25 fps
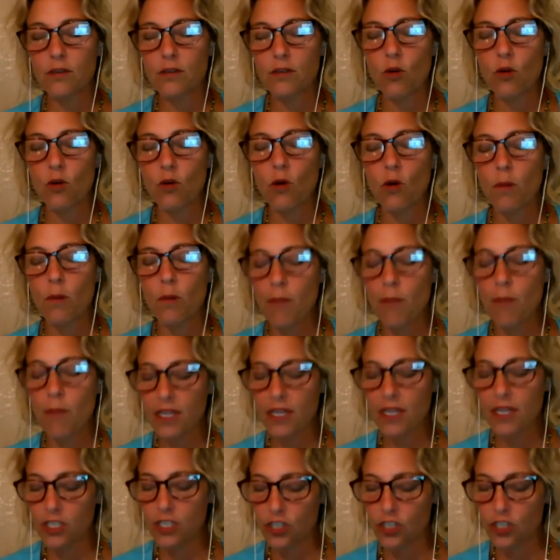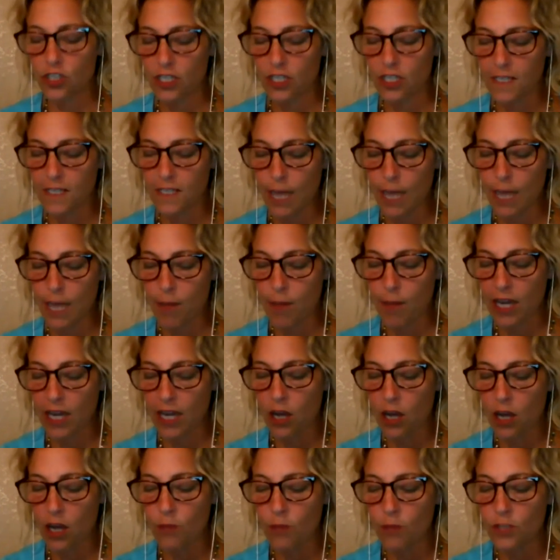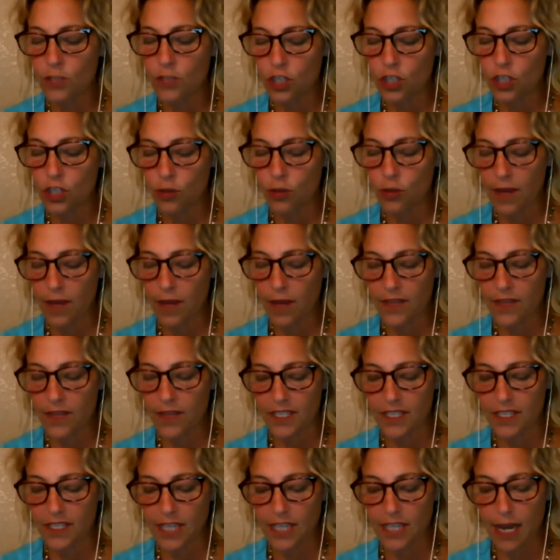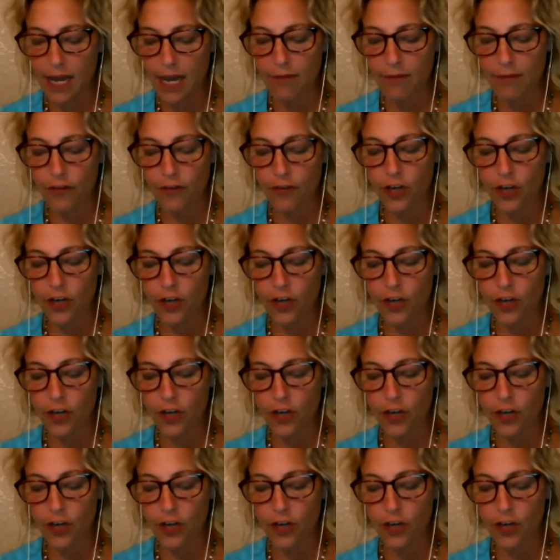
or messages that might come to you at this time for